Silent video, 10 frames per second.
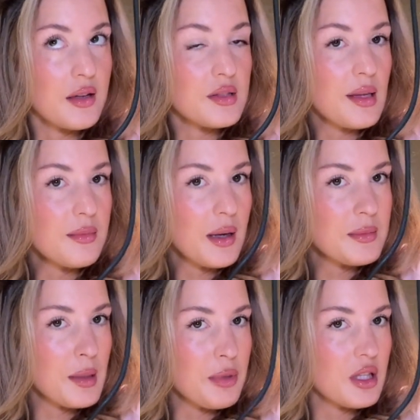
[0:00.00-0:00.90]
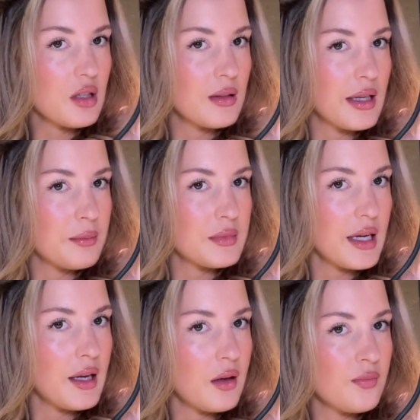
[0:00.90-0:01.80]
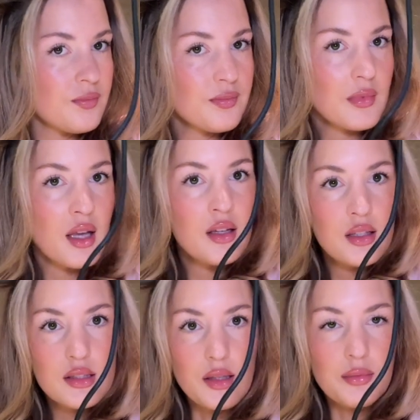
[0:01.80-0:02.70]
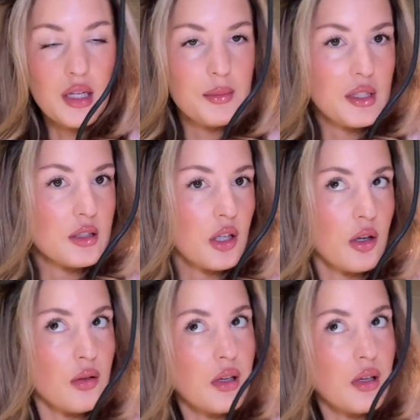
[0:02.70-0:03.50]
Sometimes I put the clamp down, sometimes I don't.